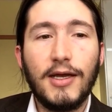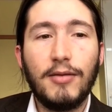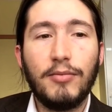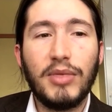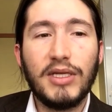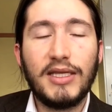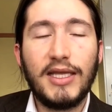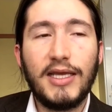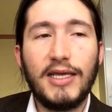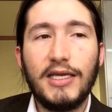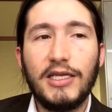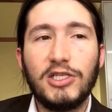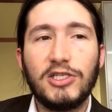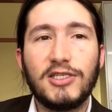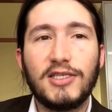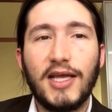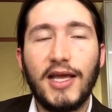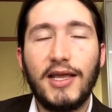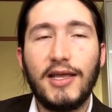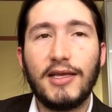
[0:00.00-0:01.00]
but they each
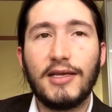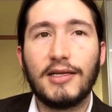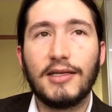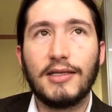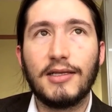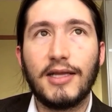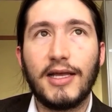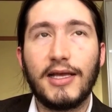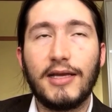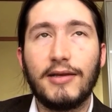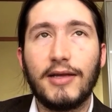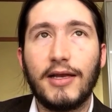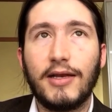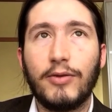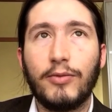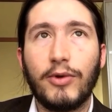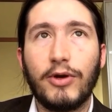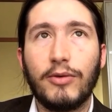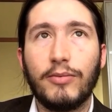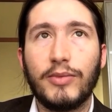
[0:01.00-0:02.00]
take like
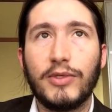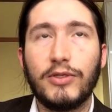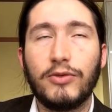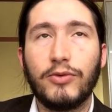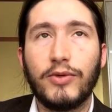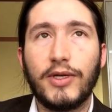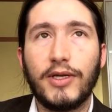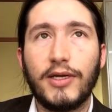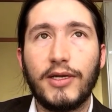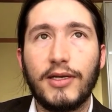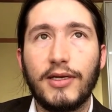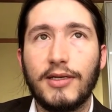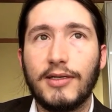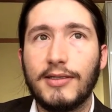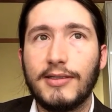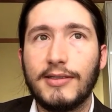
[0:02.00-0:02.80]
anywhere between